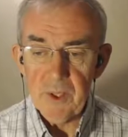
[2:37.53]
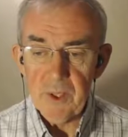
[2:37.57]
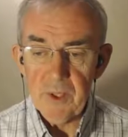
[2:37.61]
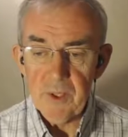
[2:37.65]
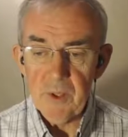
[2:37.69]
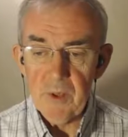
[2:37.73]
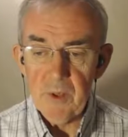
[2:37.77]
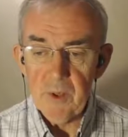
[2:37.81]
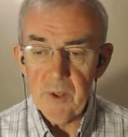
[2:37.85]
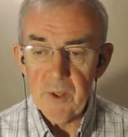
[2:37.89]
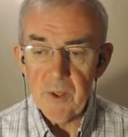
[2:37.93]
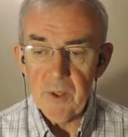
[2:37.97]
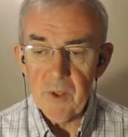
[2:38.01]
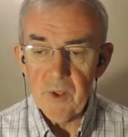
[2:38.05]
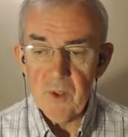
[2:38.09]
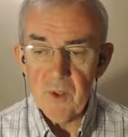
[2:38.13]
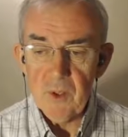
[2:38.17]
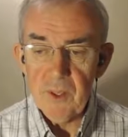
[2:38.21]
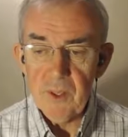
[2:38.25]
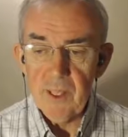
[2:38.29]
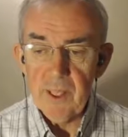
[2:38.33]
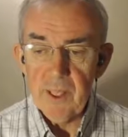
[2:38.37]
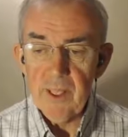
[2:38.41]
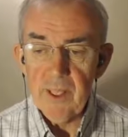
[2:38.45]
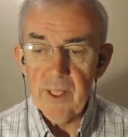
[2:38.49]
And you can
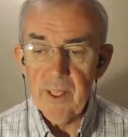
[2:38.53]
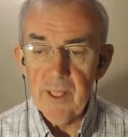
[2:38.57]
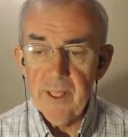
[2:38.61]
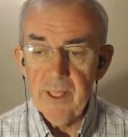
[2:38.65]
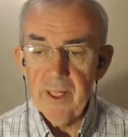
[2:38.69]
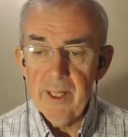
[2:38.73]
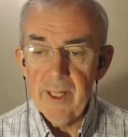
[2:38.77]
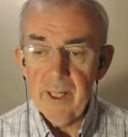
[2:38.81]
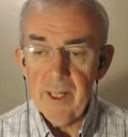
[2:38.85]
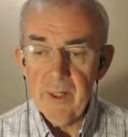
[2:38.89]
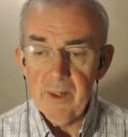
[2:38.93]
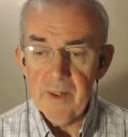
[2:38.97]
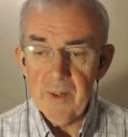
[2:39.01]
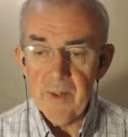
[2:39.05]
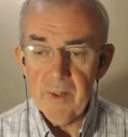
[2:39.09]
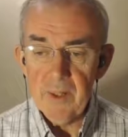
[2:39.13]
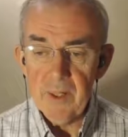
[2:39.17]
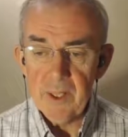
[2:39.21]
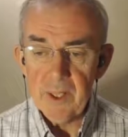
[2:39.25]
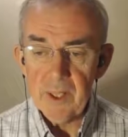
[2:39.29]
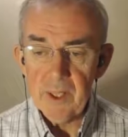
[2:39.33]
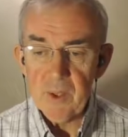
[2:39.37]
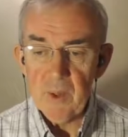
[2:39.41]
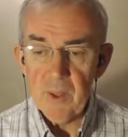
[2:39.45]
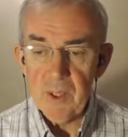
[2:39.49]
join in and you can
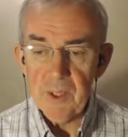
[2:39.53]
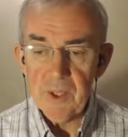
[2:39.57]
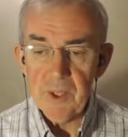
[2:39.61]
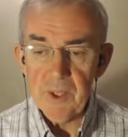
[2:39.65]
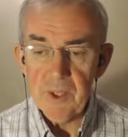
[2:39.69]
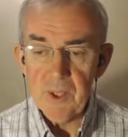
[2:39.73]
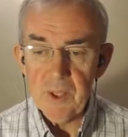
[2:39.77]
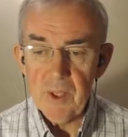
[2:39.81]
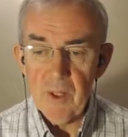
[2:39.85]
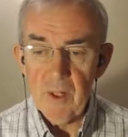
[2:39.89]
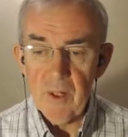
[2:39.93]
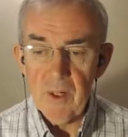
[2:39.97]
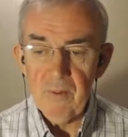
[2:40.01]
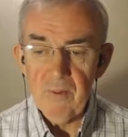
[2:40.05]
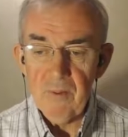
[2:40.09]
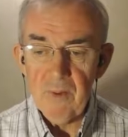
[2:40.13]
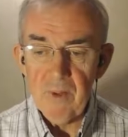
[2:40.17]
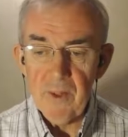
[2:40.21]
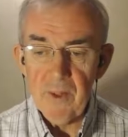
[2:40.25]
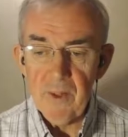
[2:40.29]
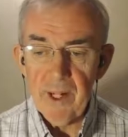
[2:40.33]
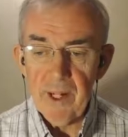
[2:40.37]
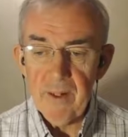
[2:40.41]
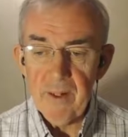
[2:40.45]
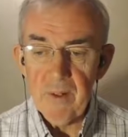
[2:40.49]
ask questions live
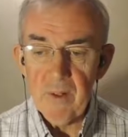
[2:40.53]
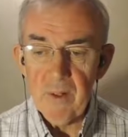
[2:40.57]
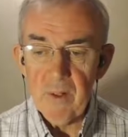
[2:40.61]
on air